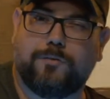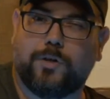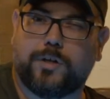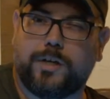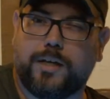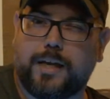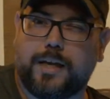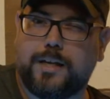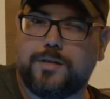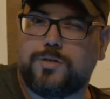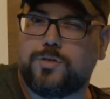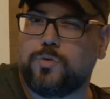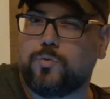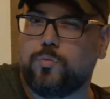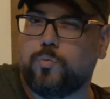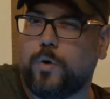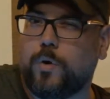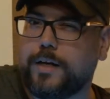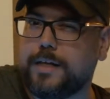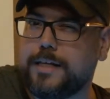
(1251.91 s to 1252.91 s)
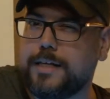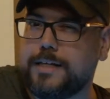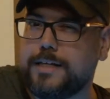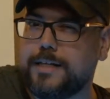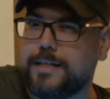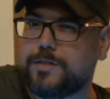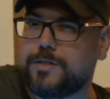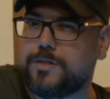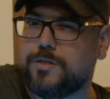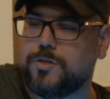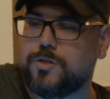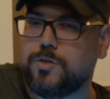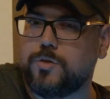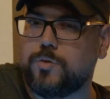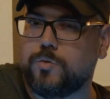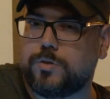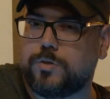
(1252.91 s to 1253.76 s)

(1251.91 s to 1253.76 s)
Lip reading: looking into what he needs to do